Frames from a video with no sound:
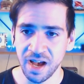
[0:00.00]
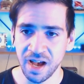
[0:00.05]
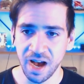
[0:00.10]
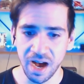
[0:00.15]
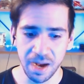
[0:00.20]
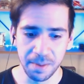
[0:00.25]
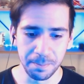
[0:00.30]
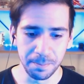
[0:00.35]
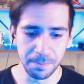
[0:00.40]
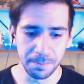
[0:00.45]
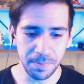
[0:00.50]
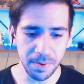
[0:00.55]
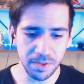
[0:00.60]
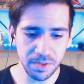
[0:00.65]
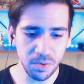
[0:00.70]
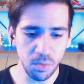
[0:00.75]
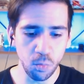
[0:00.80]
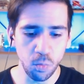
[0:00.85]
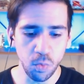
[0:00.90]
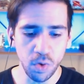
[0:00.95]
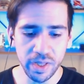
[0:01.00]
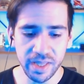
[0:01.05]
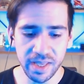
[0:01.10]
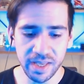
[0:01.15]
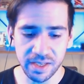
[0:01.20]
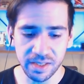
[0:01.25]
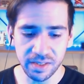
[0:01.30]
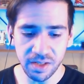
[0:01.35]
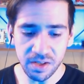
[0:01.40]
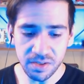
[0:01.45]
Um, but what it
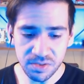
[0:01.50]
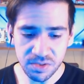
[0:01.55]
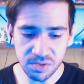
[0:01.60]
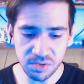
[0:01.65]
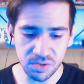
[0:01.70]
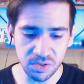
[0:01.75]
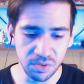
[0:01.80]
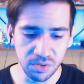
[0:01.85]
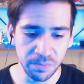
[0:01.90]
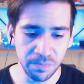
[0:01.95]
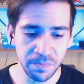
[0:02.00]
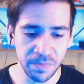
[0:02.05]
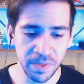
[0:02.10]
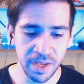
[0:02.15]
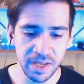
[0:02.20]
could also do